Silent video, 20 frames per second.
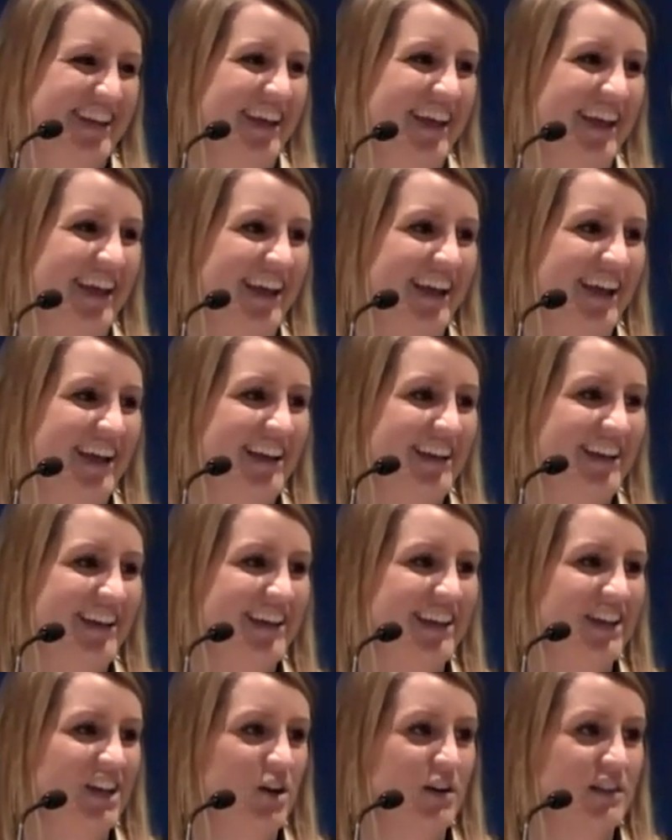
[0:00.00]
And,
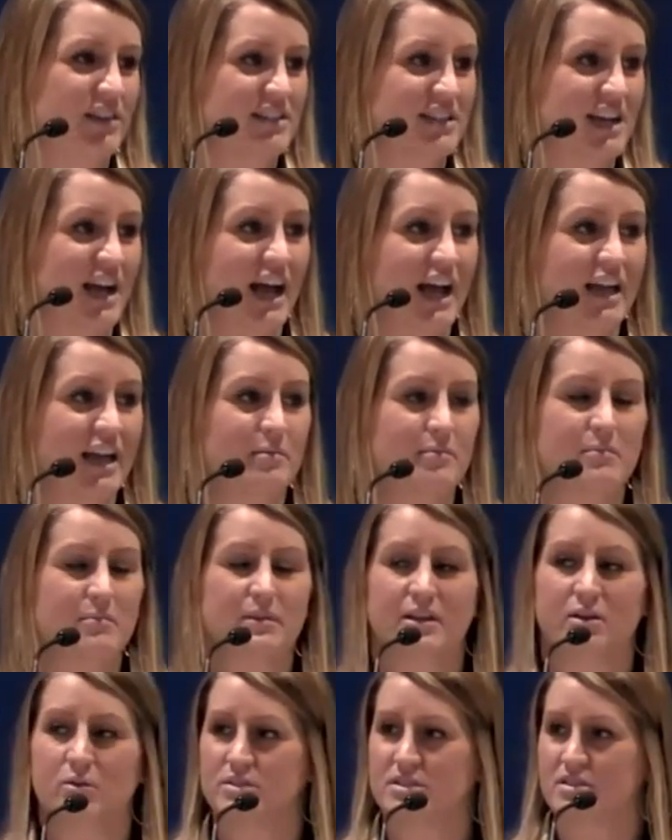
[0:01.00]
you know, at the time,
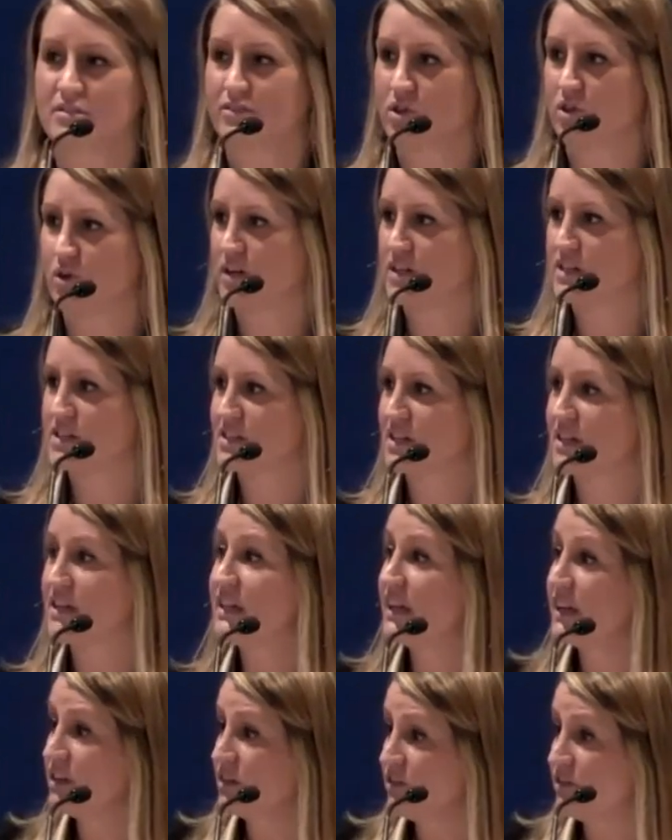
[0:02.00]
it was, of course, an
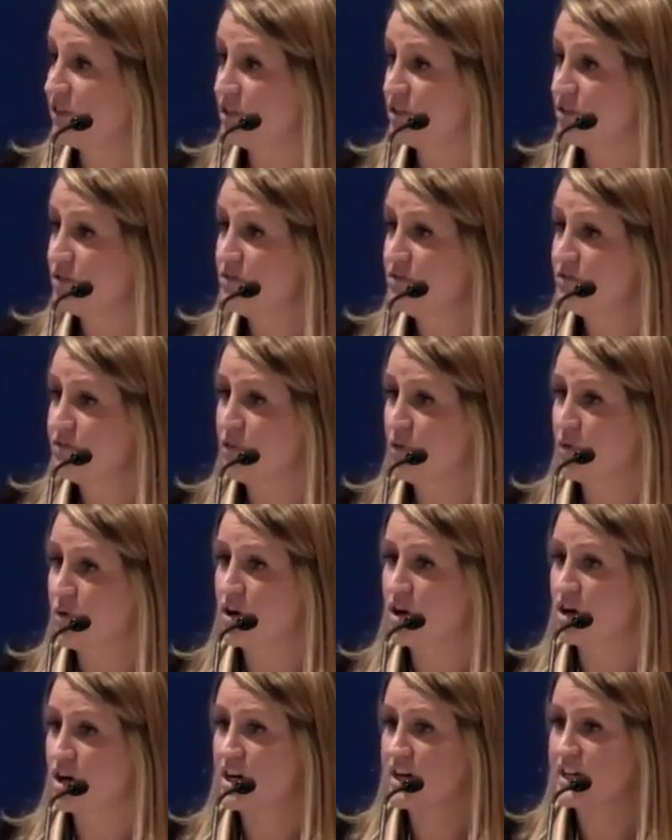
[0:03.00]
interview
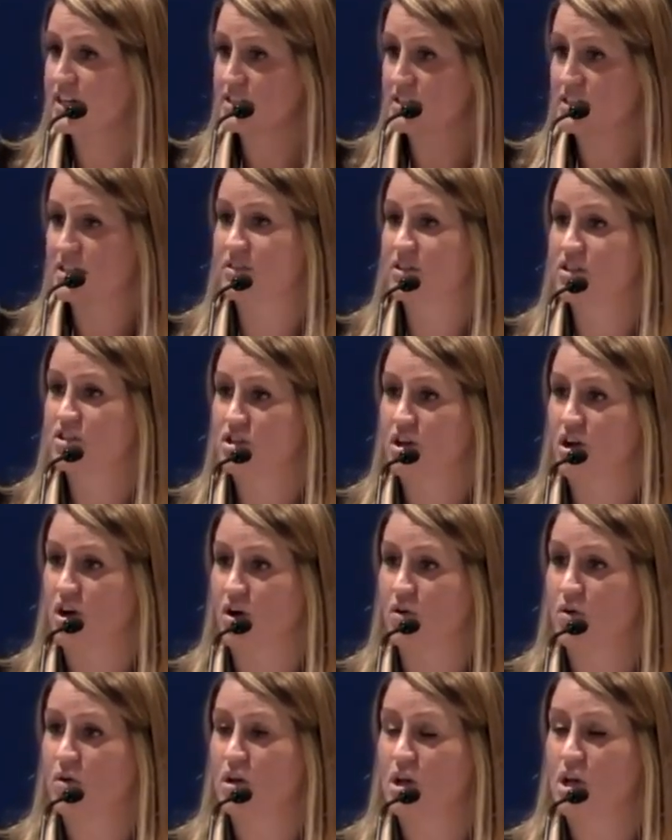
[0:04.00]
for his TV
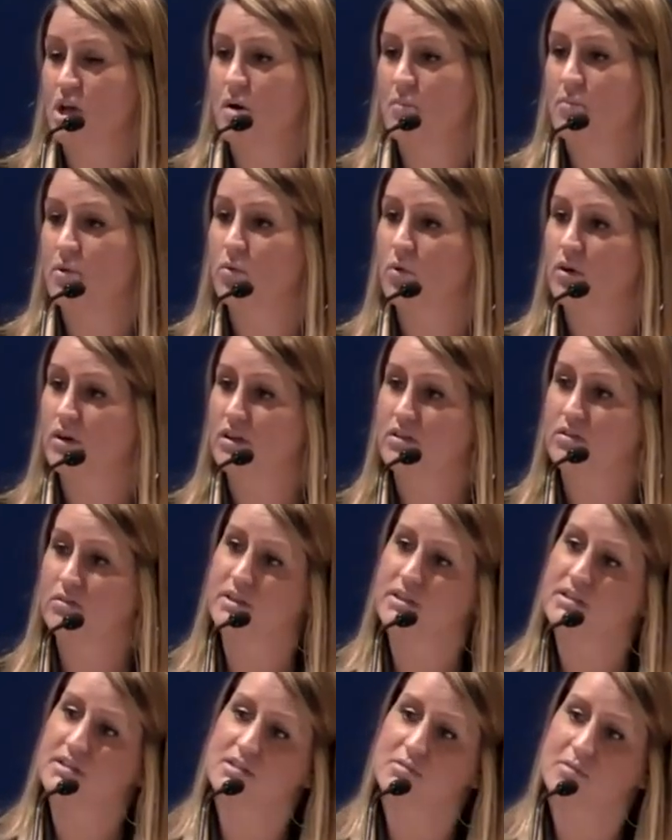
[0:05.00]
show. But one of the
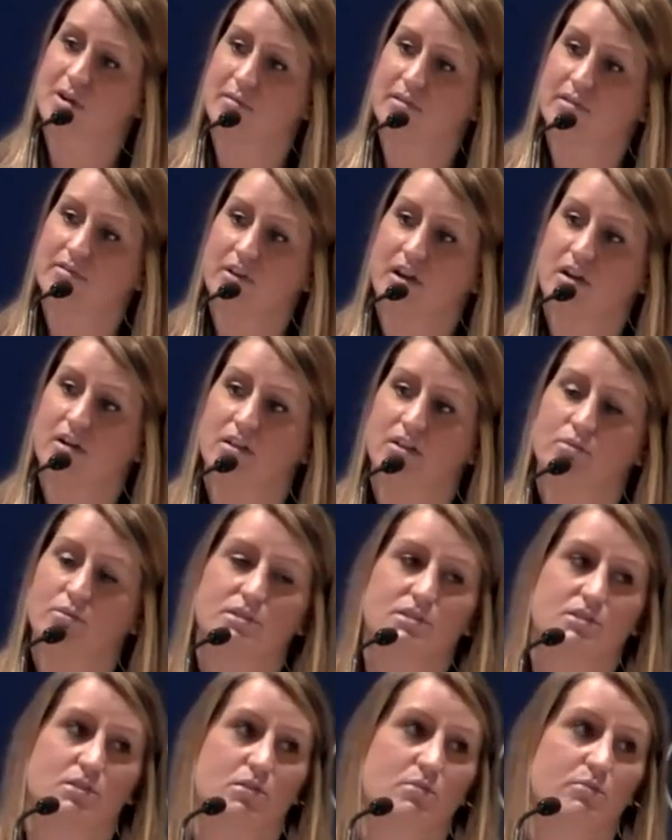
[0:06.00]
reasons why we felt it
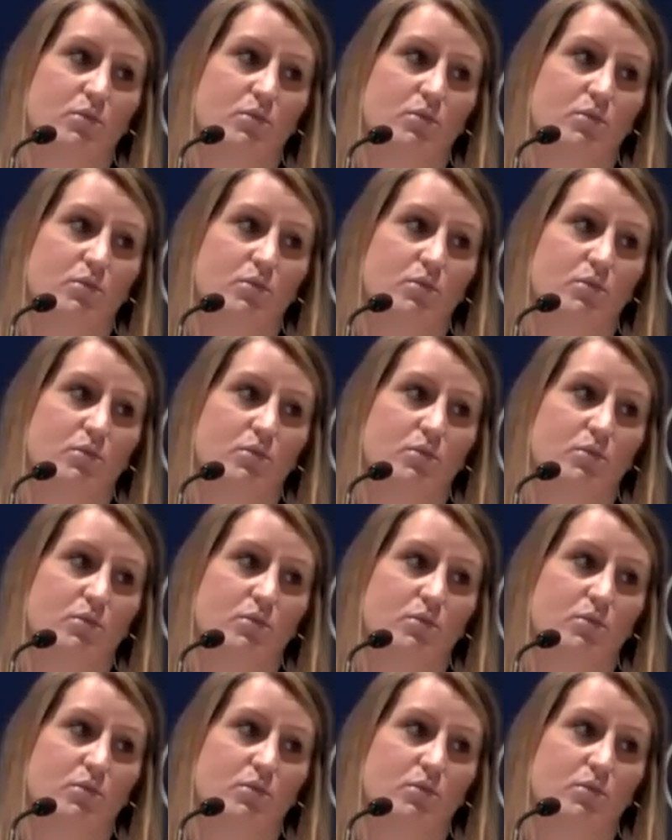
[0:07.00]
was so